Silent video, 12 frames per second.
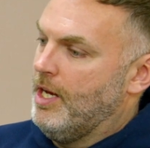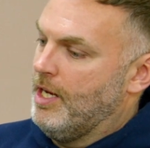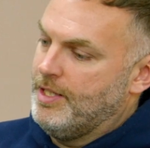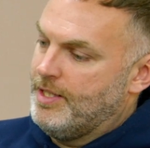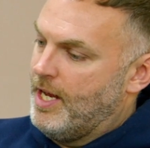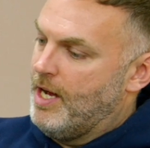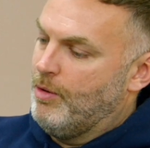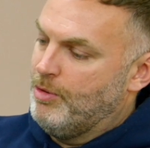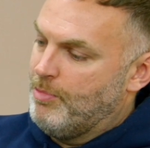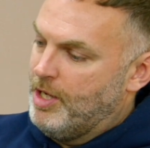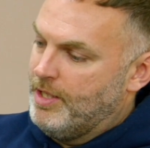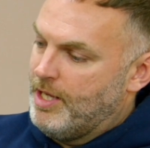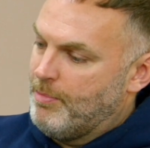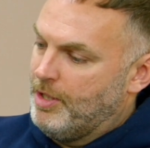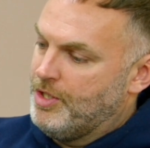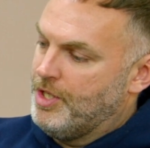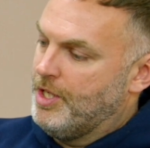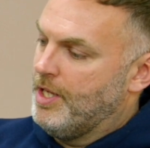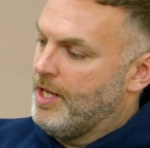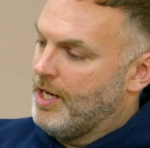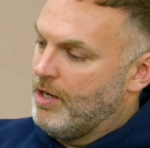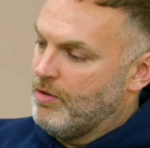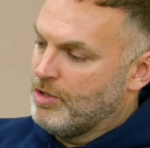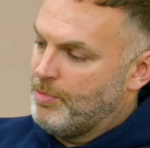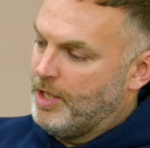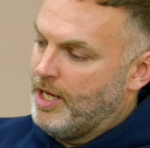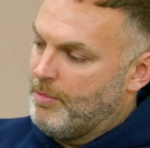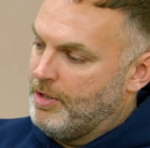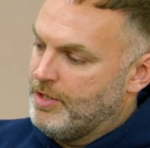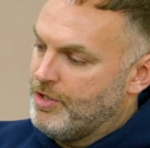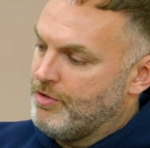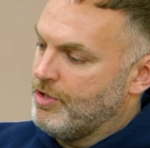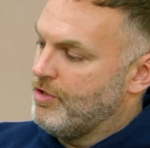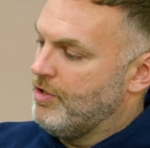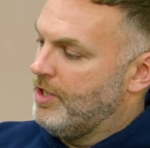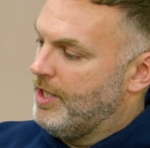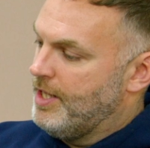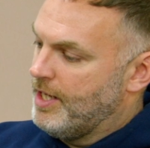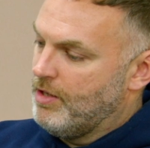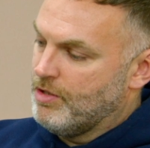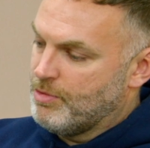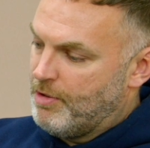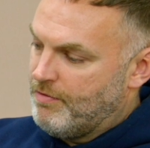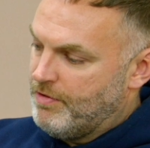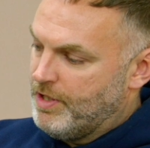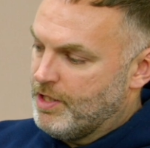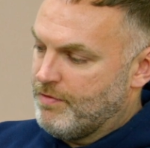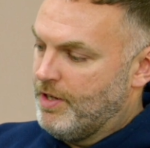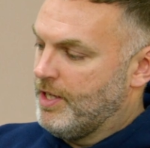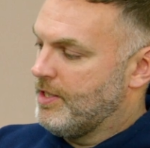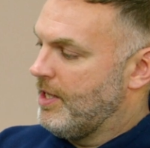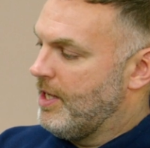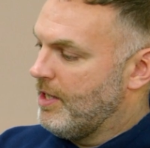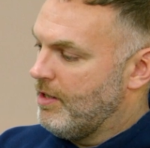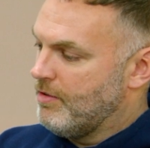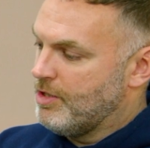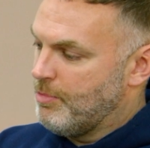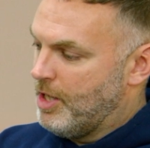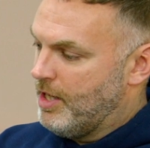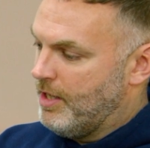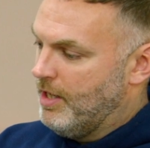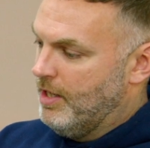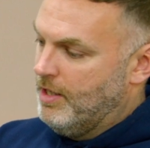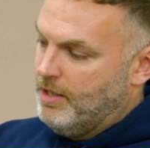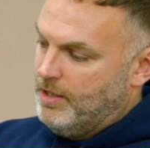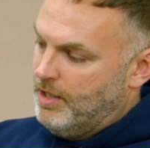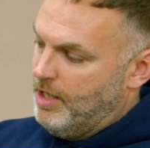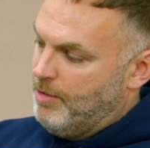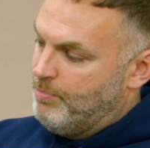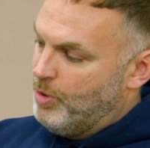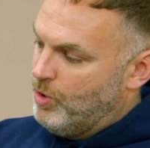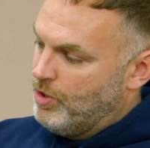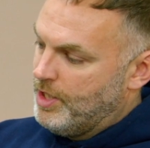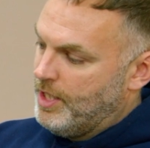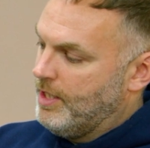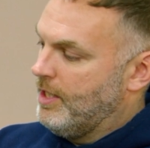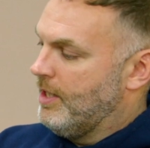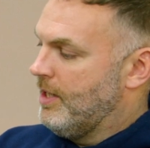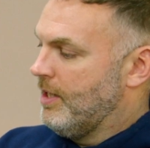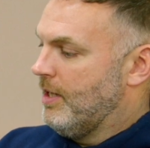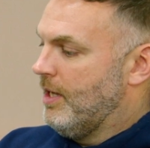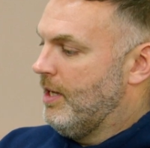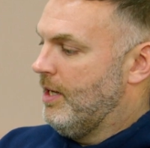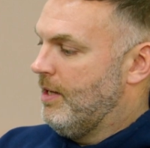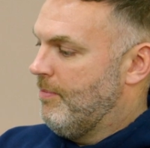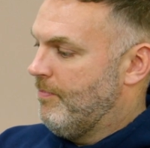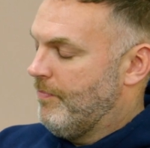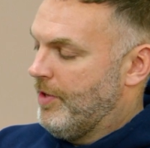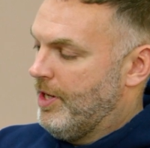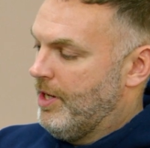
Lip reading: And I start with my demolition. I then go to my enabling and structural. I then go to my first fix. I then go to my boarding. I then